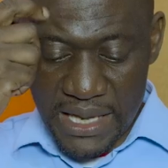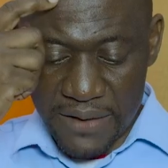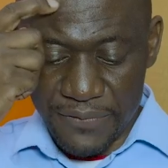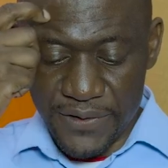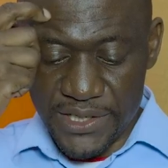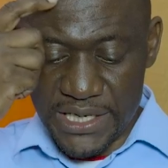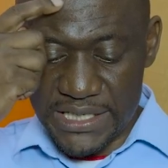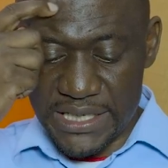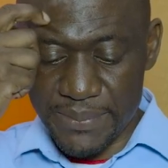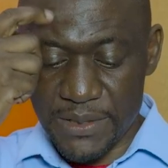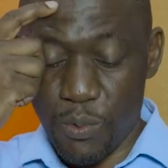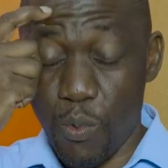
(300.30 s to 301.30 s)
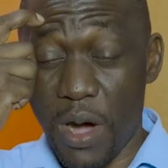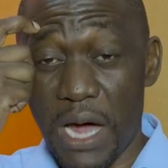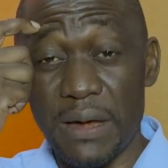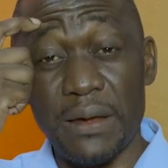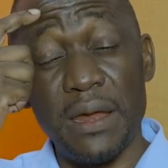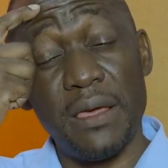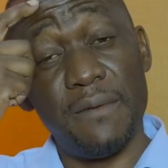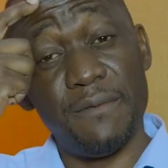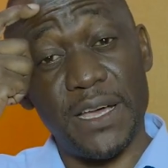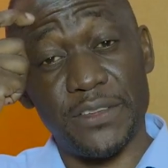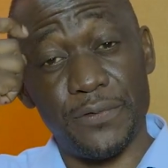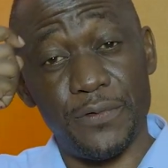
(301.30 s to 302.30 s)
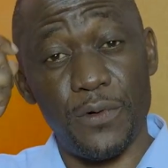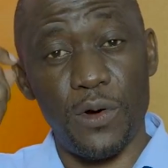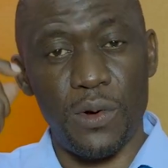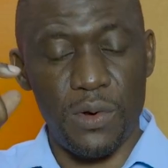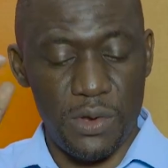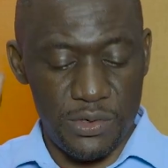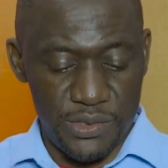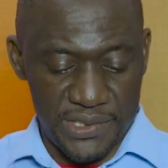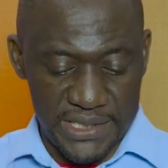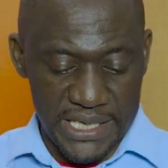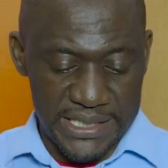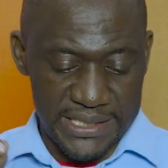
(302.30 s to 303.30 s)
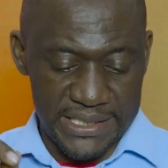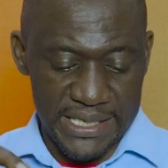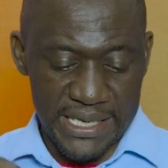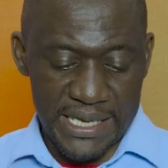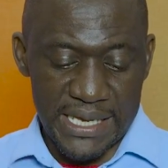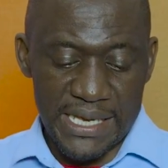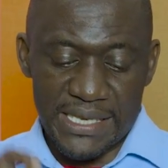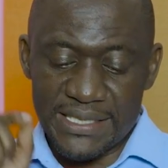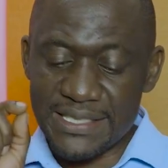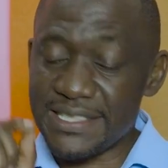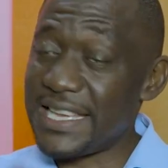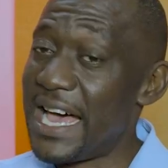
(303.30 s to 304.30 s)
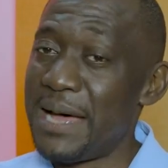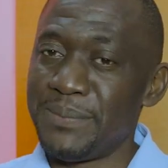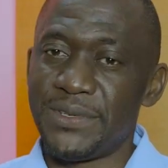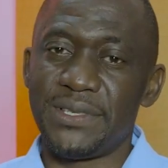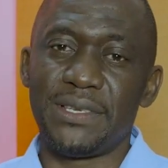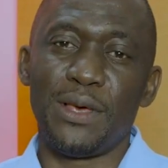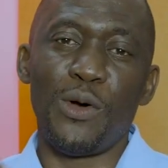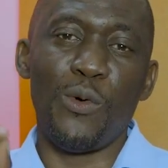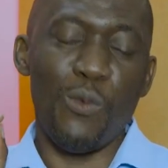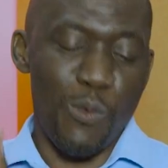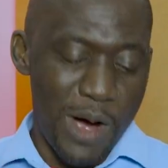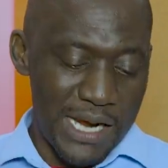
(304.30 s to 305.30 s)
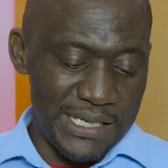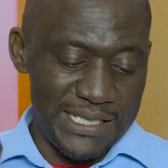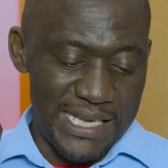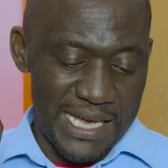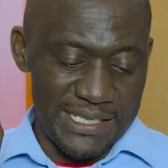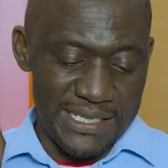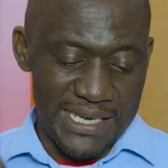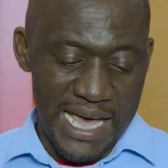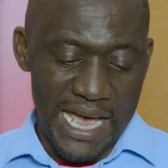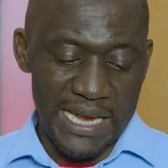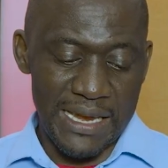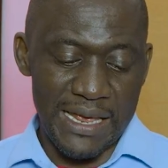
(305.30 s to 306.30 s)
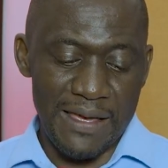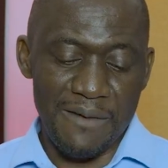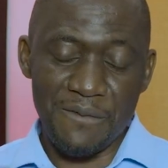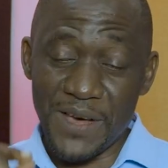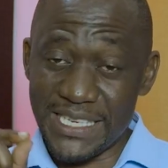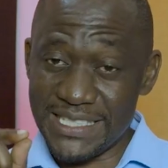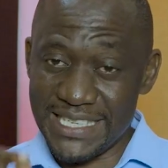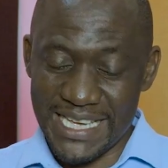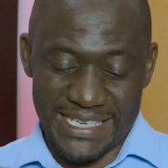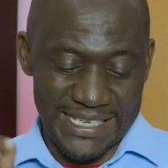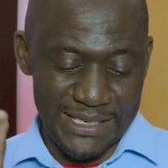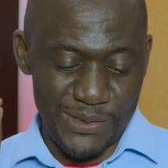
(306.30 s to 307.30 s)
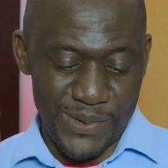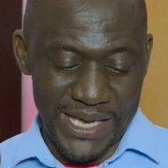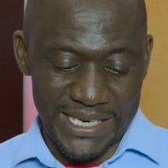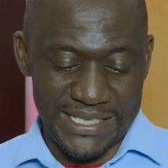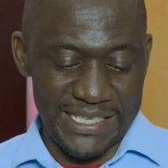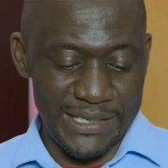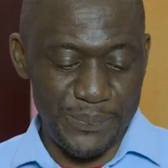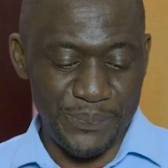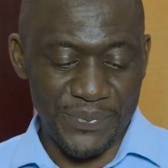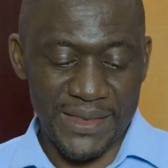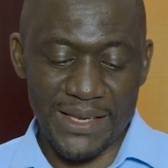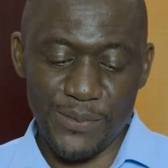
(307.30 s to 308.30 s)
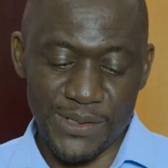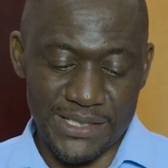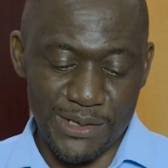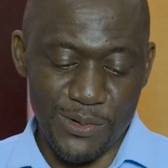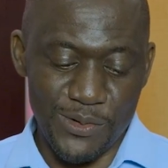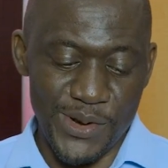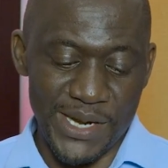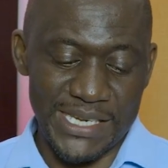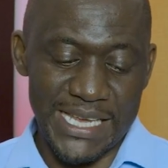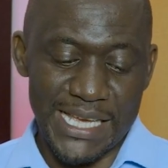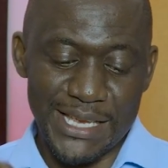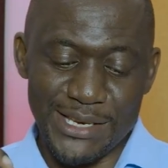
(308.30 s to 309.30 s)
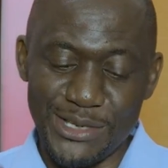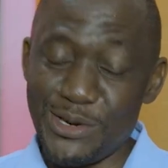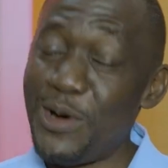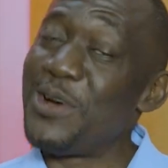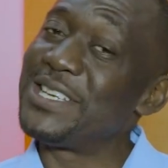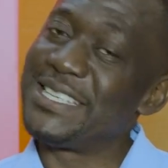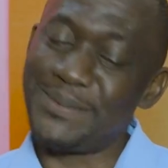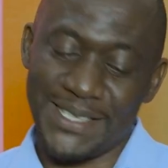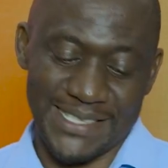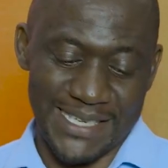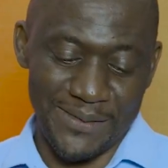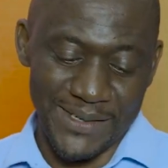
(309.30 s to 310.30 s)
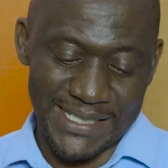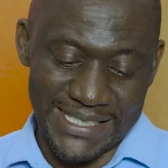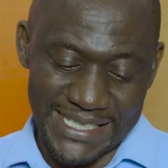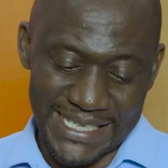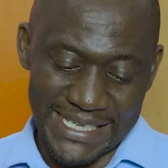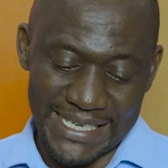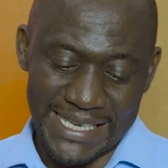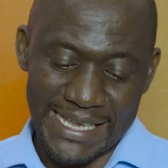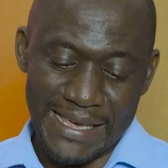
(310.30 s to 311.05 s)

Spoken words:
Ephesians chapter 1 verse 4 to 6. Psalms 139 verse 13 to 18. Then we're still going to read John chapter 17